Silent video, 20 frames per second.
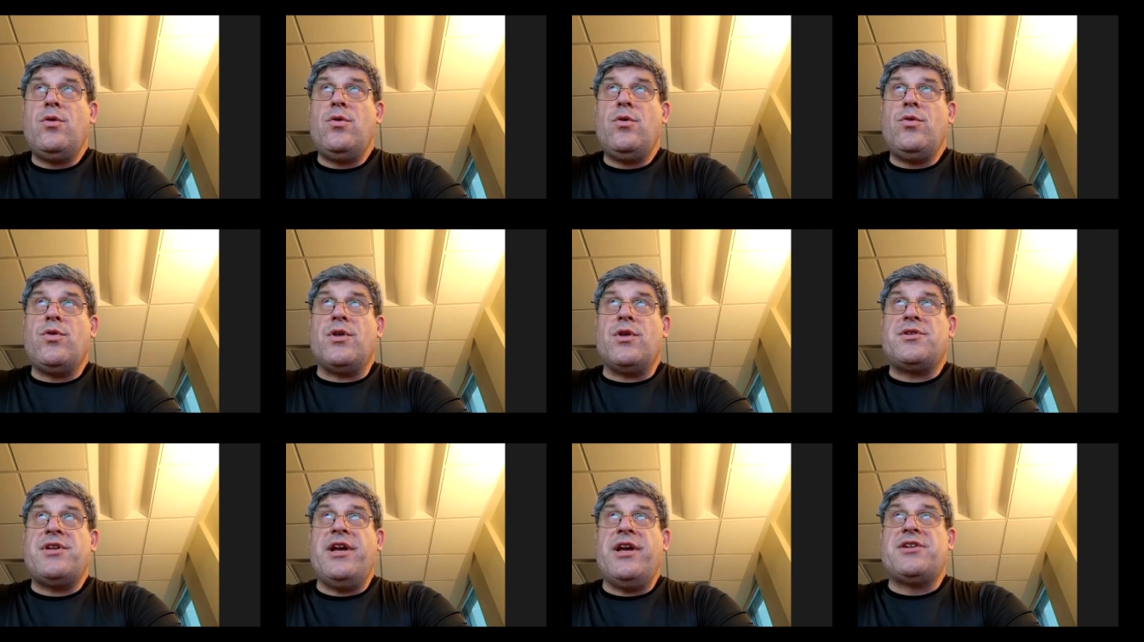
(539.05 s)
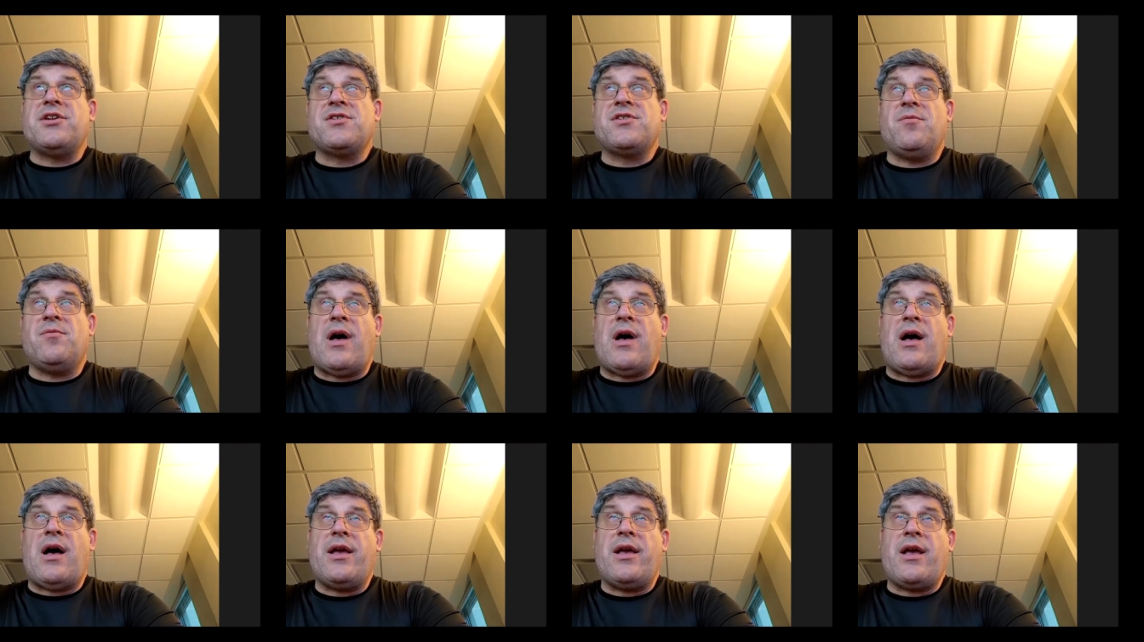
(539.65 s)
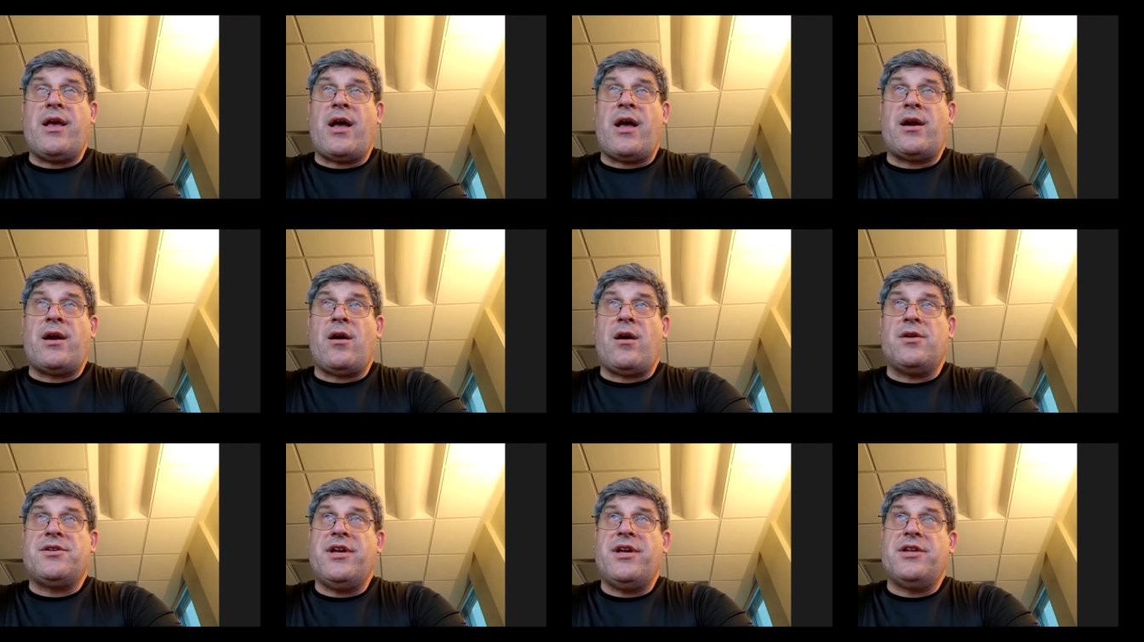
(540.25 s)
the teachings of Mahayana
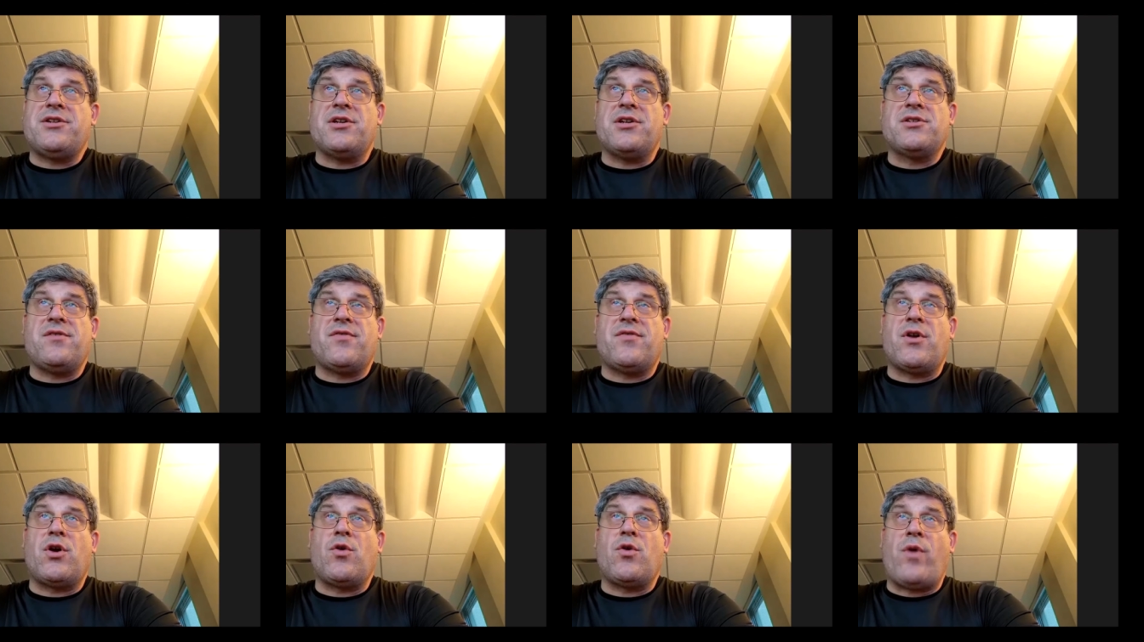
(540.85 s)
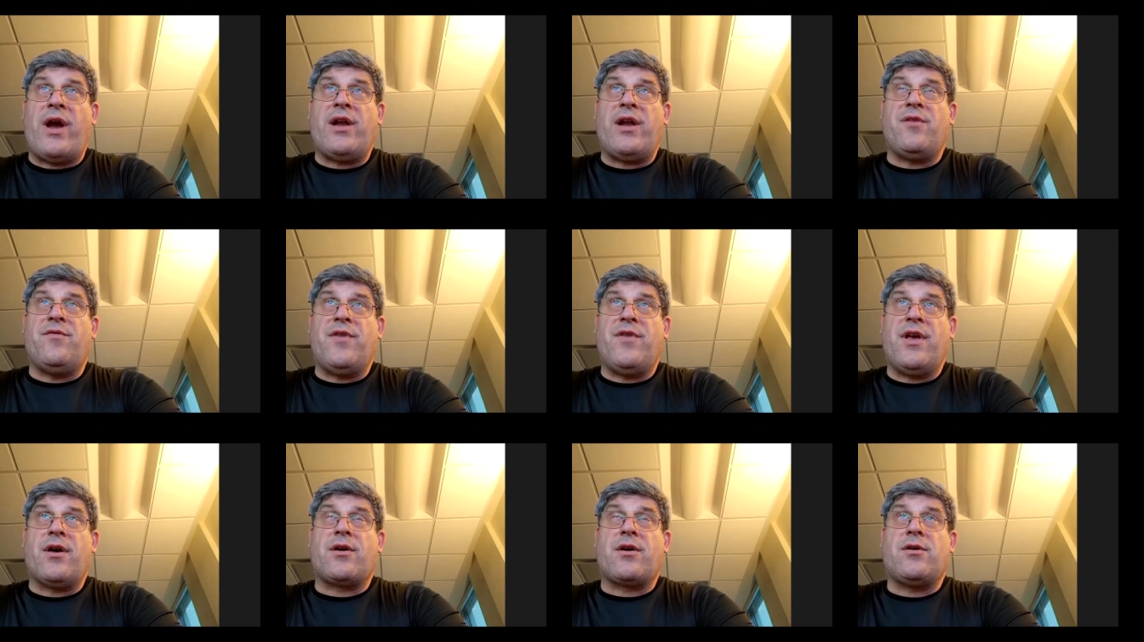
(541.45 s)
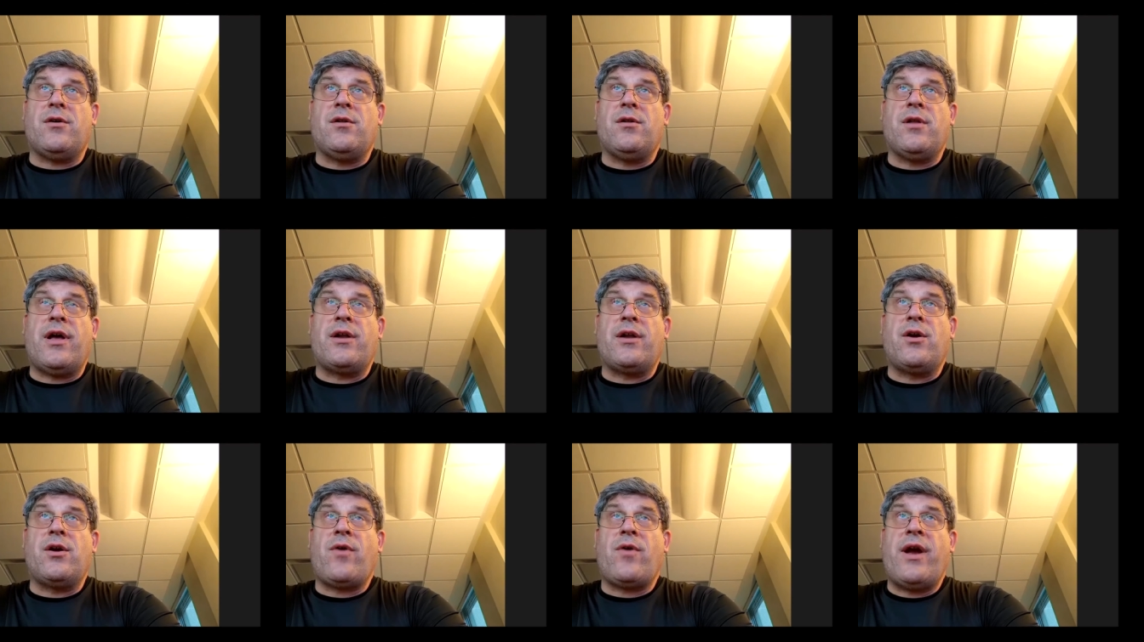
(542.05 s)
are teachings of the great vehicle.
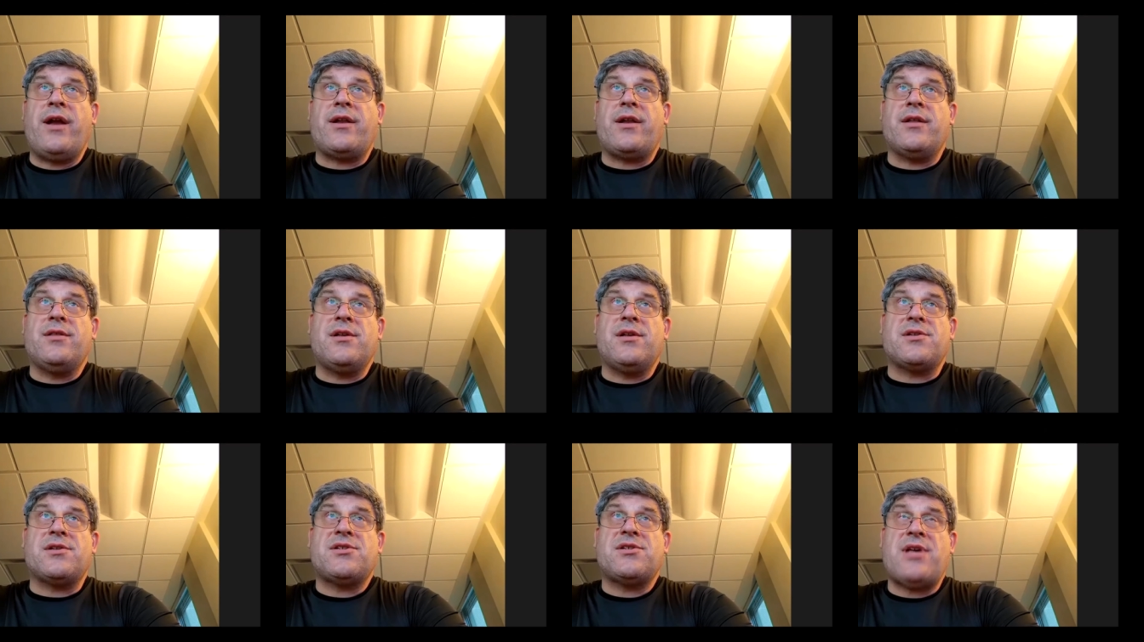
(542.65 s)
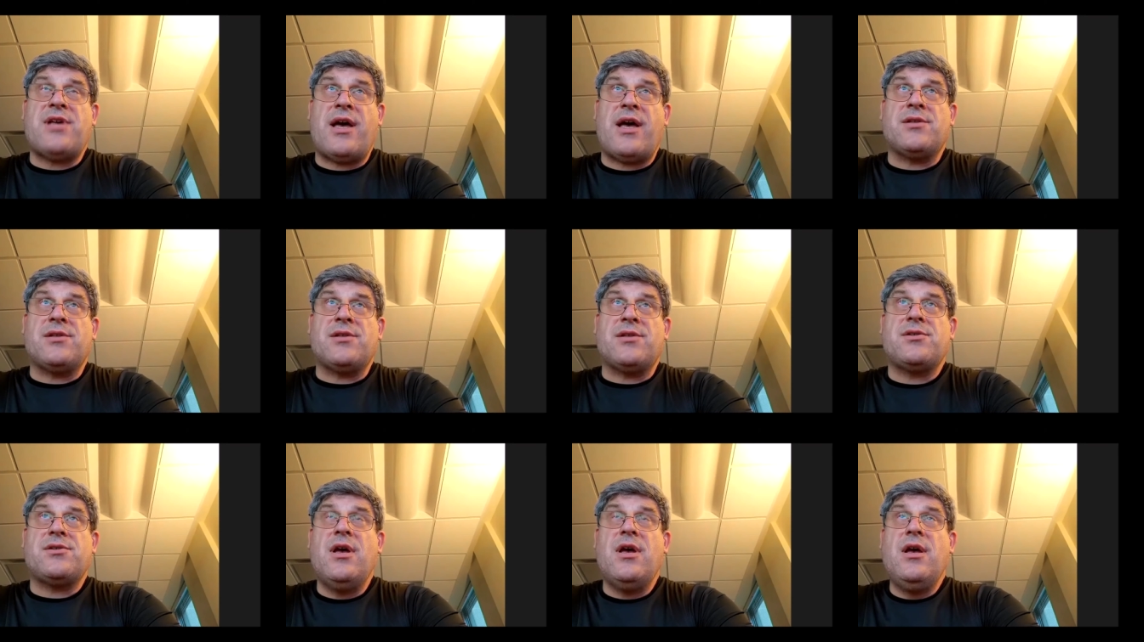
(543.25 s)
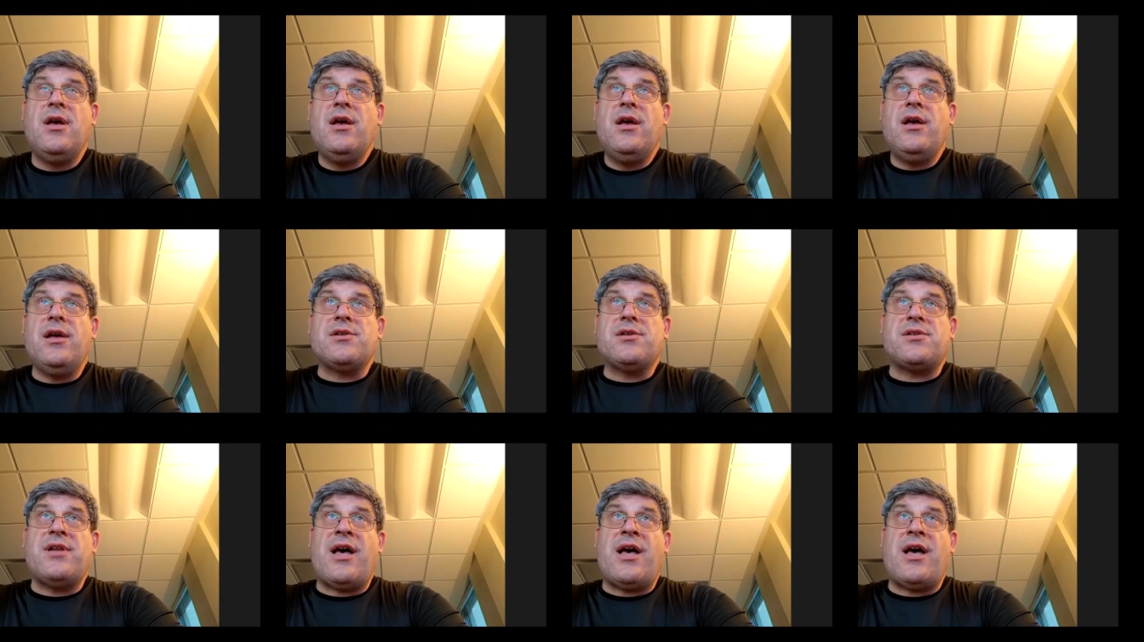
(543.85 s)
And great in this sense is